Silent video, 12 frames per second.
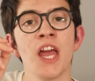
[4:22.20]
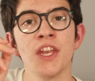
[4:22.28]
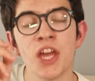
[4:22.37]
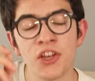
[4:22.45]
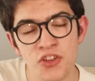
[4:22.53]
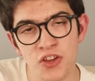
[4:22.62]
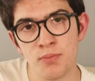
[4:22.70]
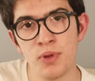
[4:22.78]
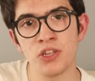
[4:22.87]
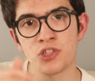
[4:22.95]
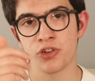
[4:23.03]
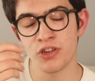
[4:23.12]
that you have
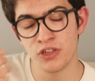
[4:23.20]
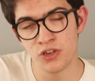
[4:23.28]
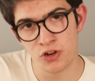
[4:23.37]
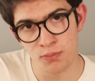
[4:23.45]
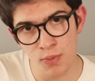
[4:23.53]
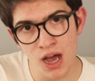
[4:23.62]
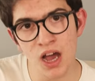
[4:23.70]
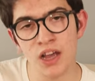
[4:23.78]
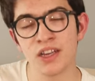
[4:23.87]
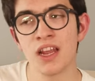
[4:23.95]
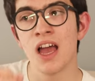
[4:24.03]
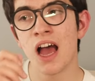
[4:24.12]
pictured in your
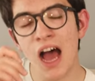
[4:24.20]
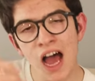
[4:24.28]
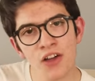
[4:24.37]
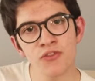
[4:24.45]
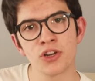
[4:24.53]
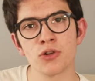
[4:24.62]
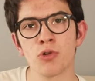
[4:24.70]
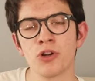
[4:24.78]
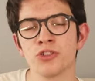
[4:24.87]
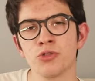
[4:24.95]
mind. Afterwards,